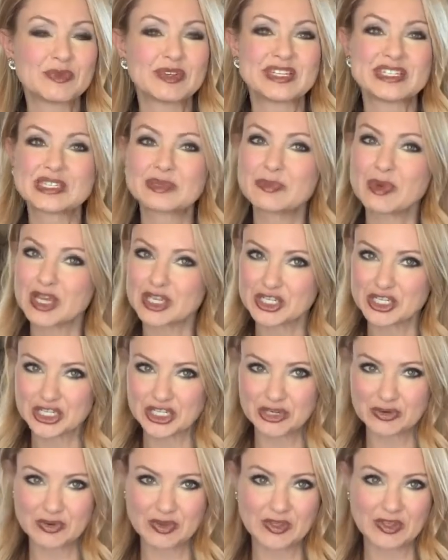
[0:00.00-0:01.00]
but
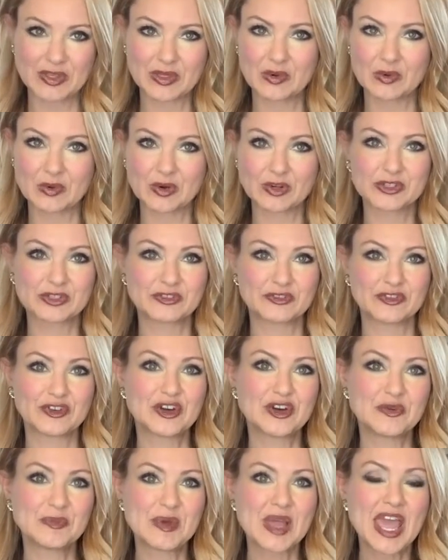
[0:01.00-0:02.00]
especially within the world of
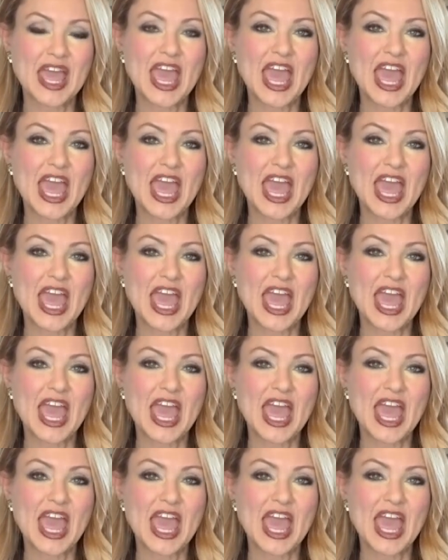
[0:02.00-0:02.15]
film.